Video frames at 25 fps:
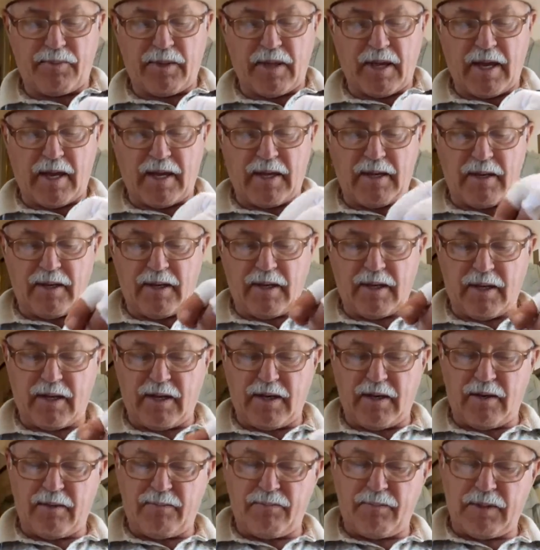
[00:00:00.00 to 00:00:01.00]
And it kind of
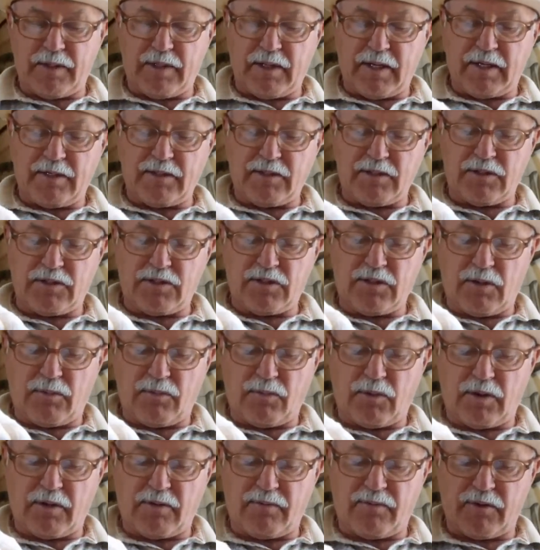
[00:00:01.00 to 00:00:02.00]
imitates somewhat of
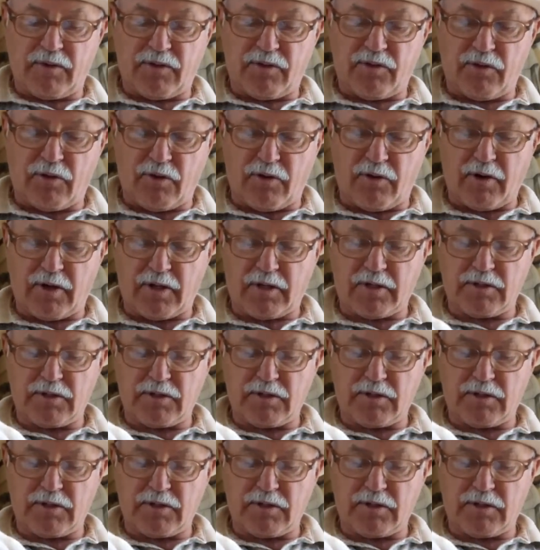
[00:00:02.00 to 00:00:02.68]
a thorax.